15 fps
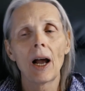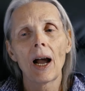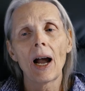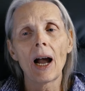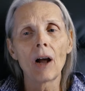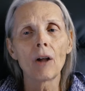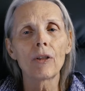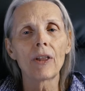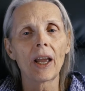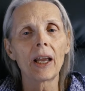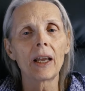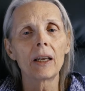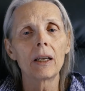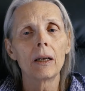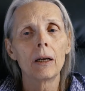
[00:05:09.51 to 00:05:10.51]
how
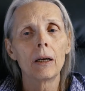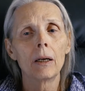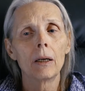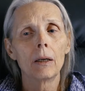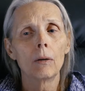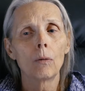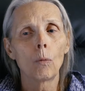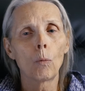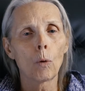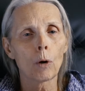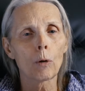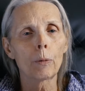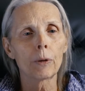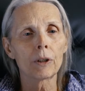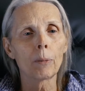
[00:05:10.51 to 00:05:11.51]
they
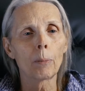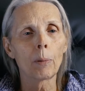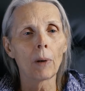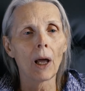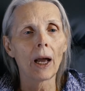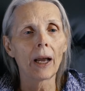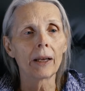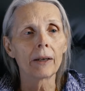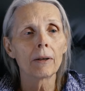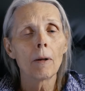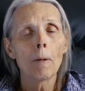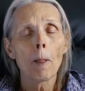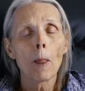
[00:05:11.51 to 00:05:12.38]
work with the blind.